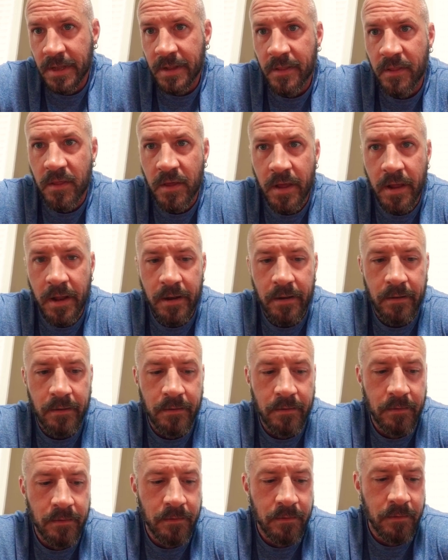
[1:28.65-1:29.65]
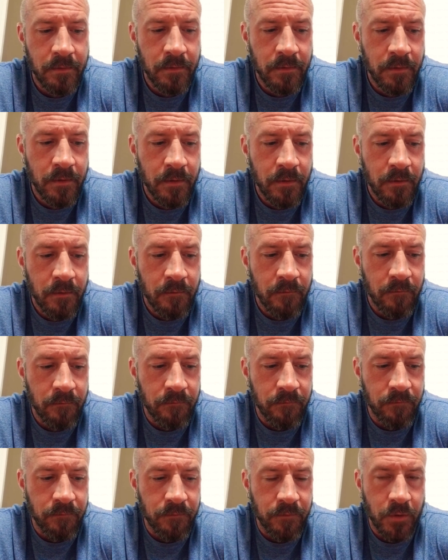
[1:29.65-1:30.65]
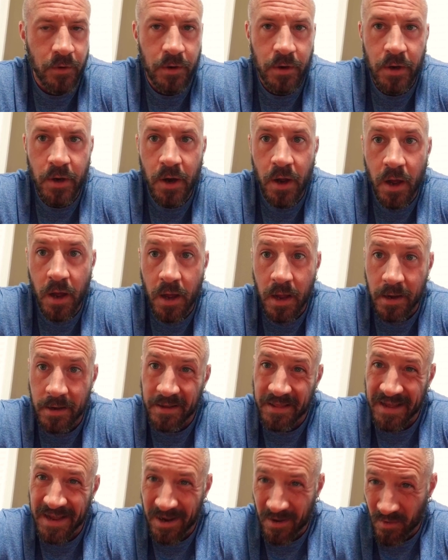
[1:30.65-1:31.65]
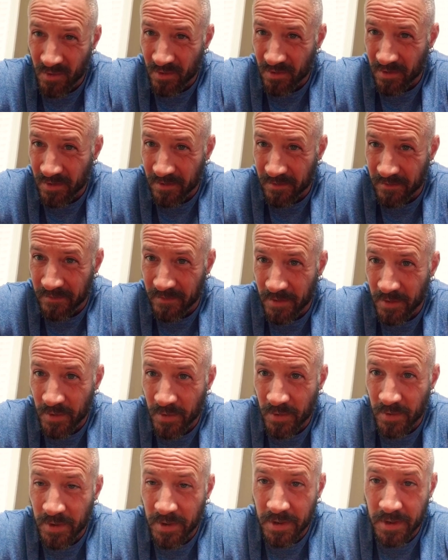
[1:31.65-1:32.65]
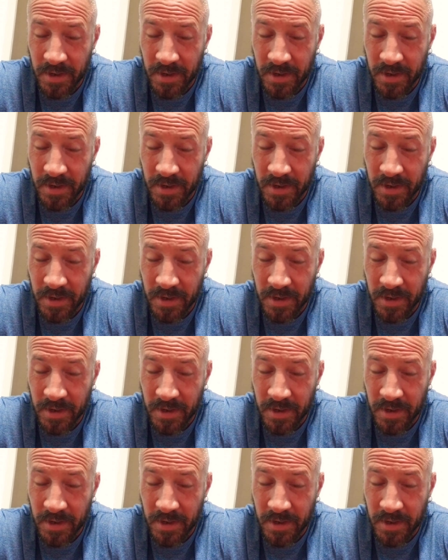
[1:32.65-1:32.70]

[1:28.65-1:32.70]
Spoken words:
then forgot they ordered food.